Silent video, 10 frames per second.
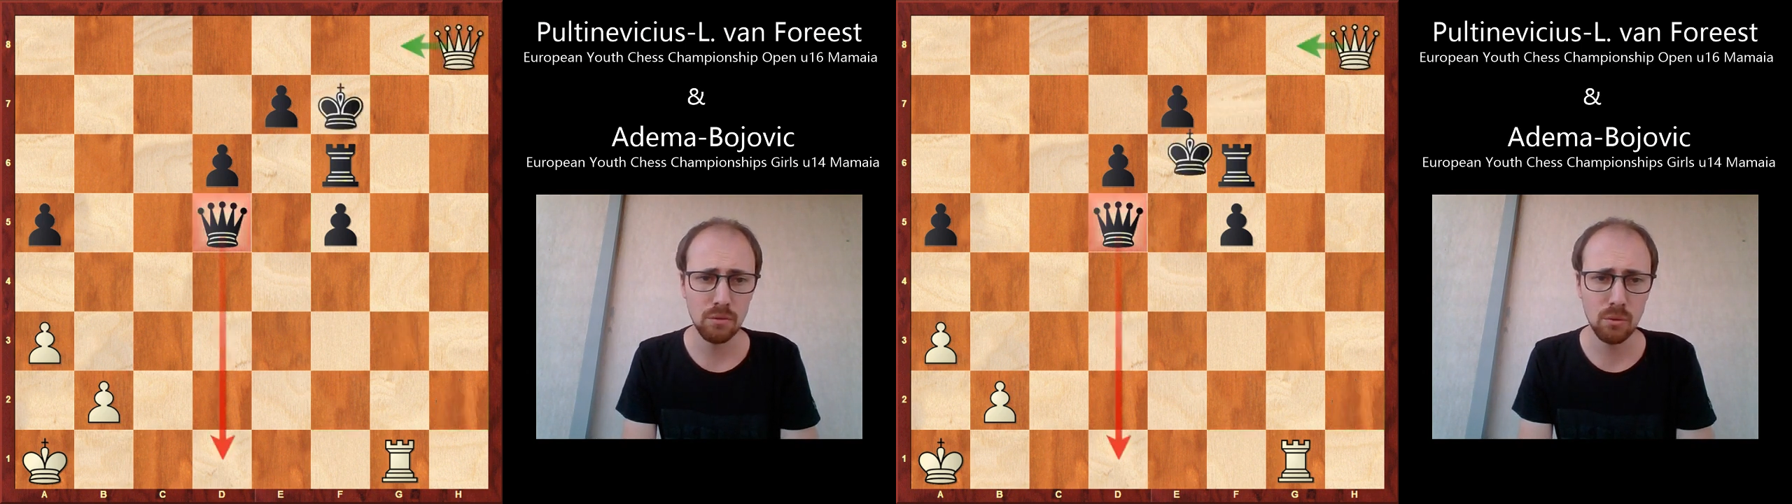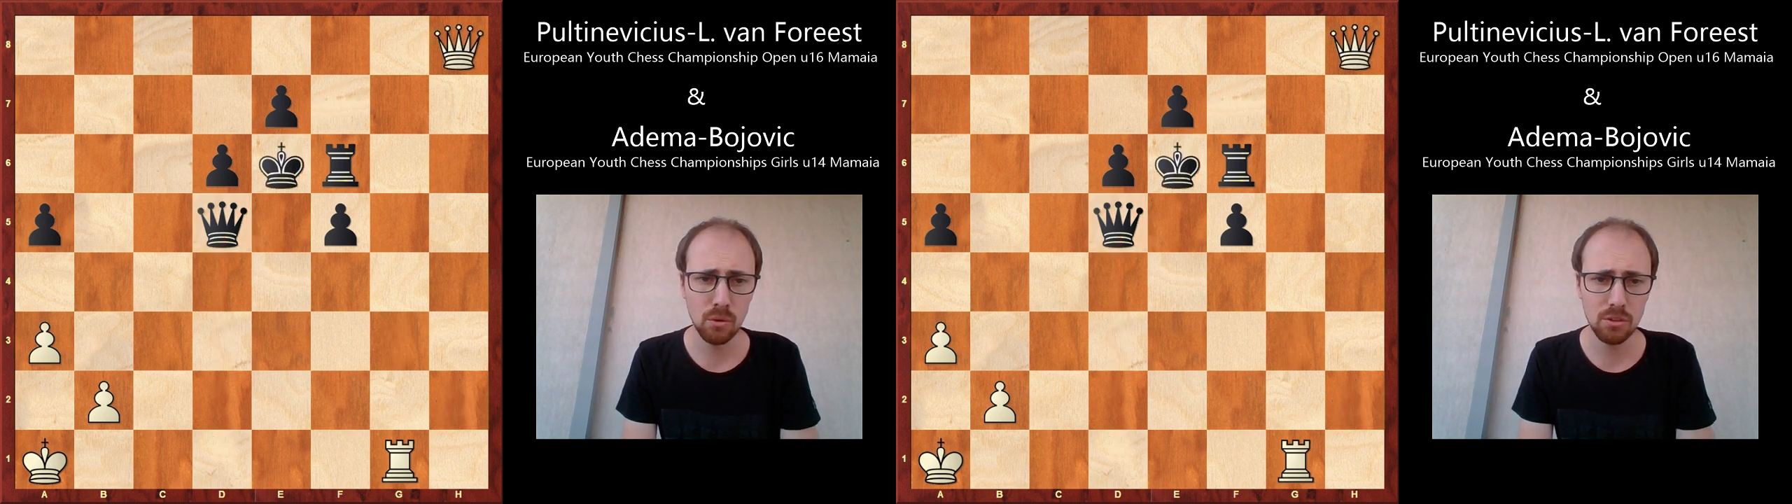
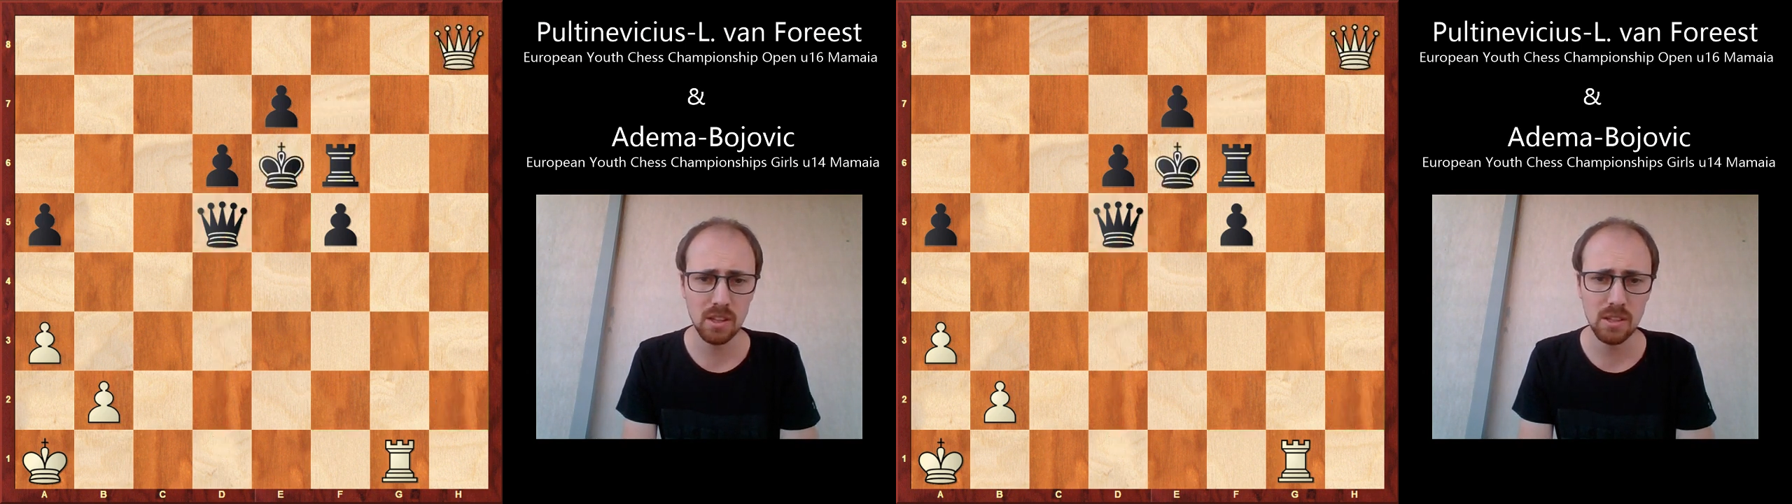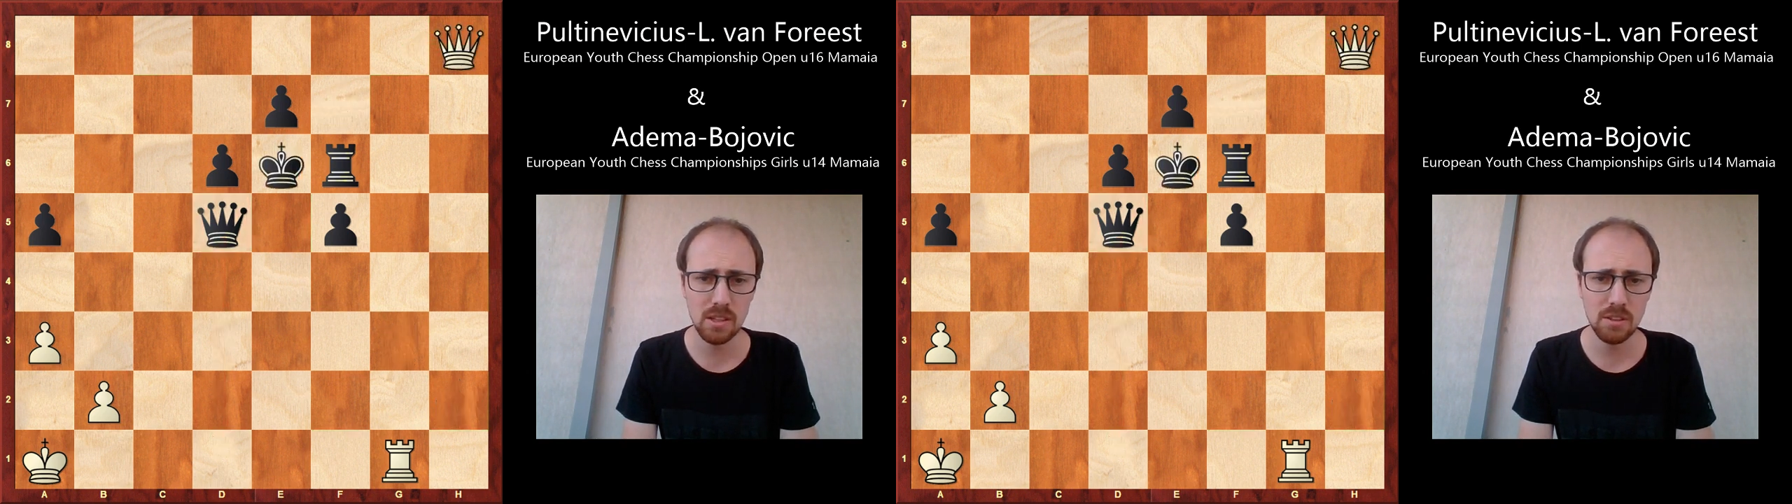force
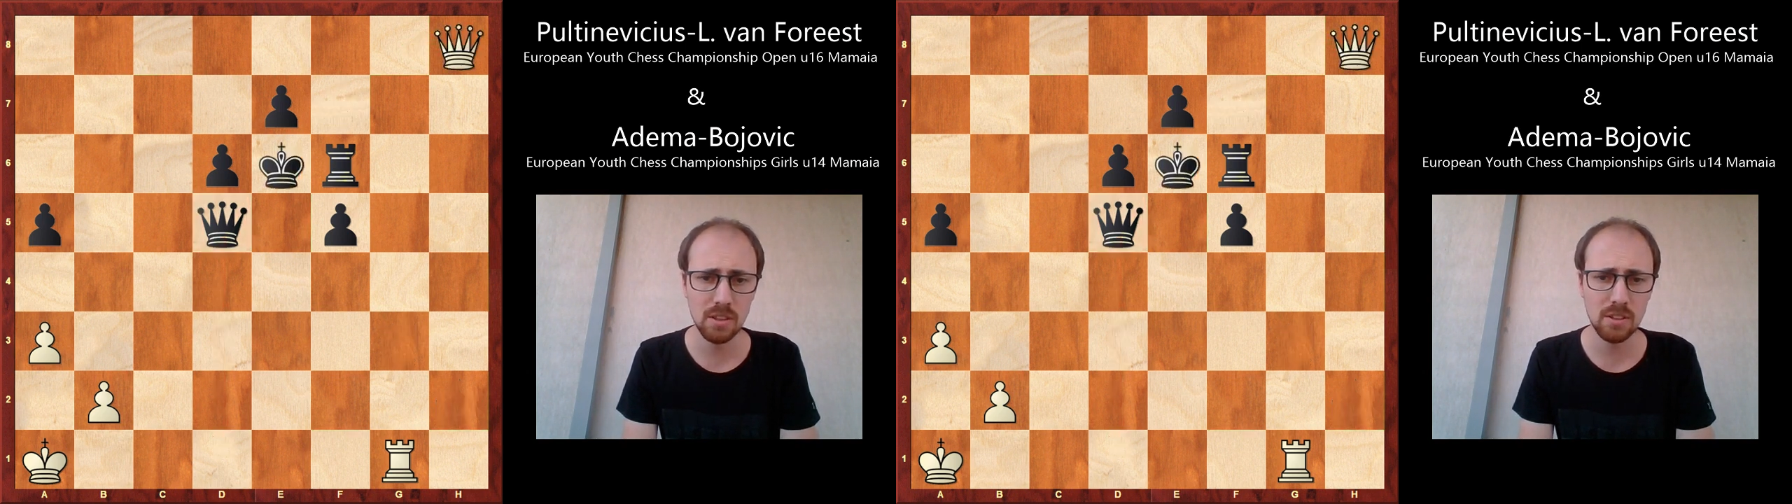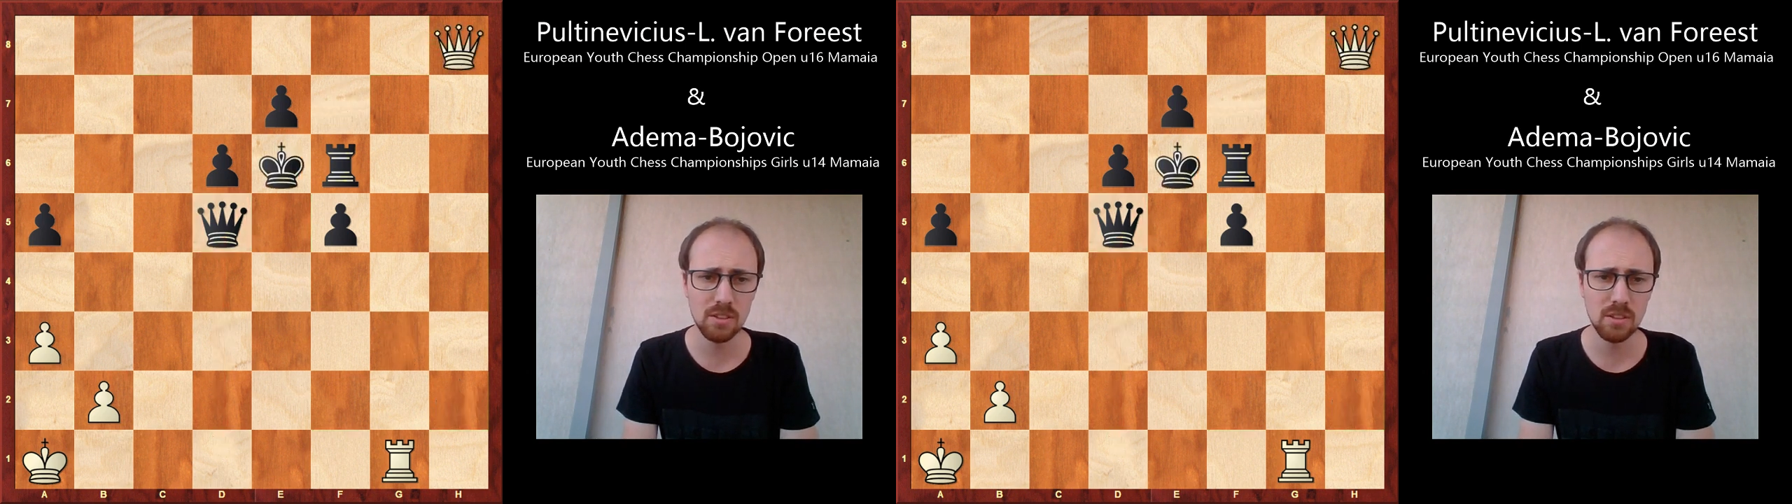king
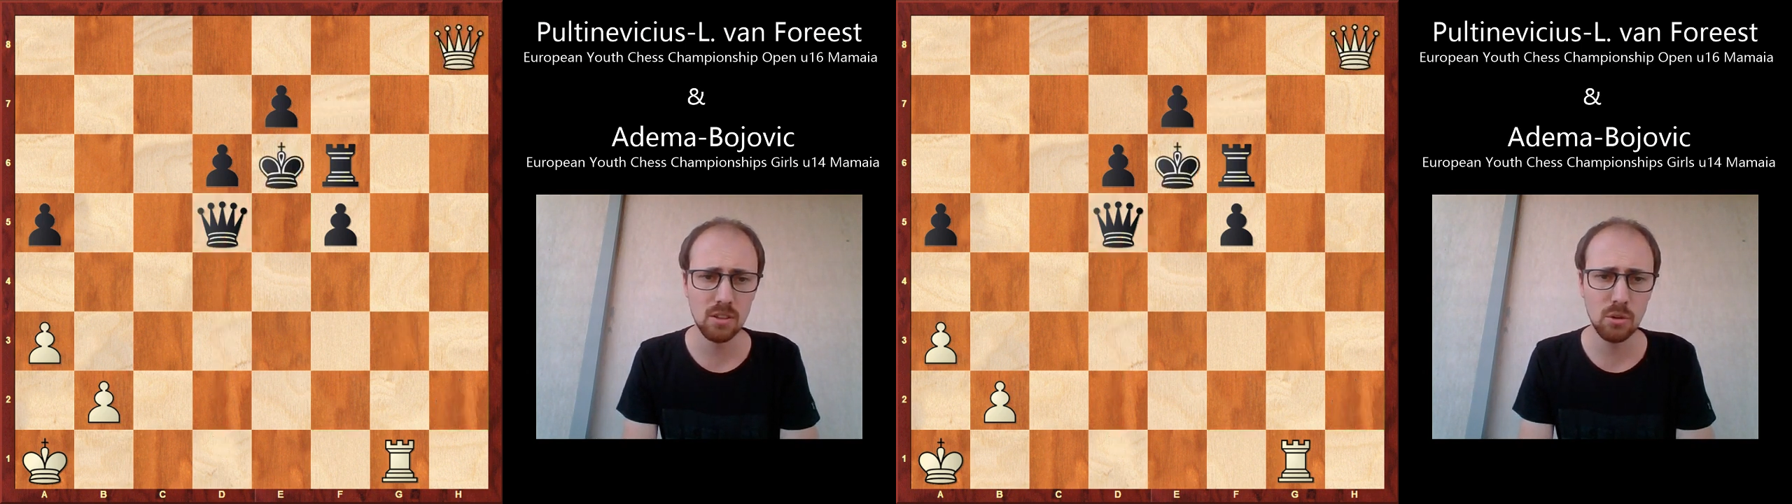e6,